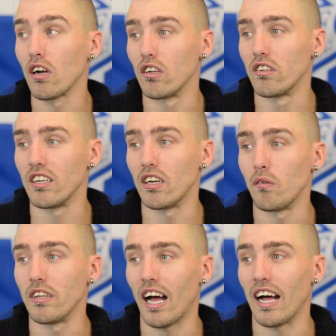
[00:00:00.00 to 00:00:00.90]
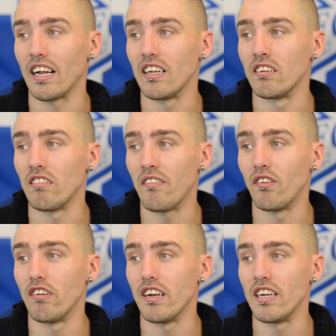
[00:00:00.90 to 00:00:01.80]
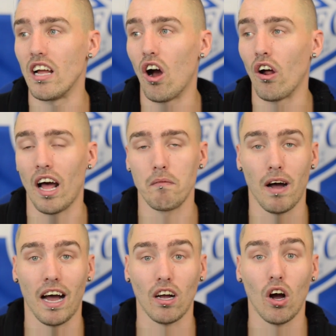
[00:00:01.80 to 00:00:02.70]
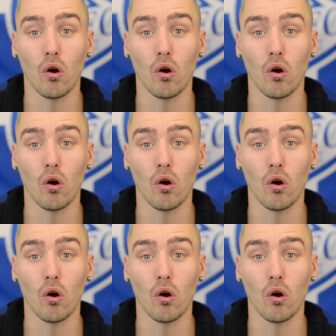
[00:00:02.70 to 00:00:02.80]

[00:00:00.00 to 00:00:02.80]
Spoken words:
considering we've had the referee on our back